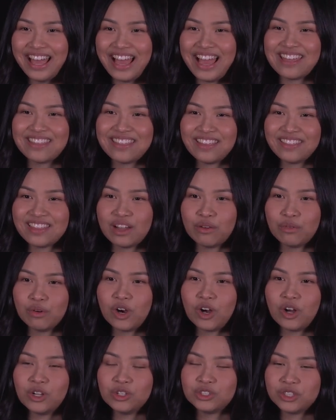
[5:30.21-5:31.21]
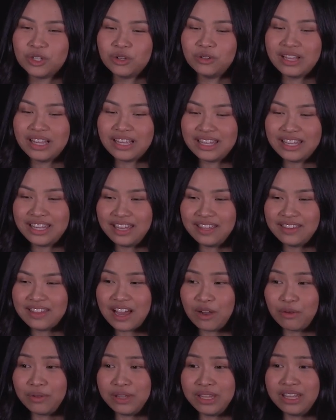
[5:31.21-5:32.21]
I think that we're all so lucky
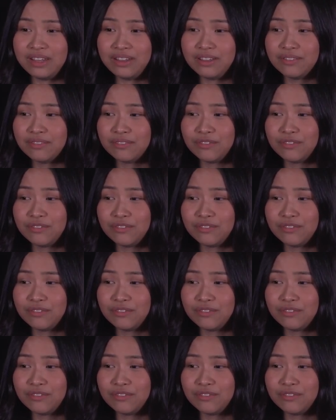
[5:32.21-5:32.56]
that we,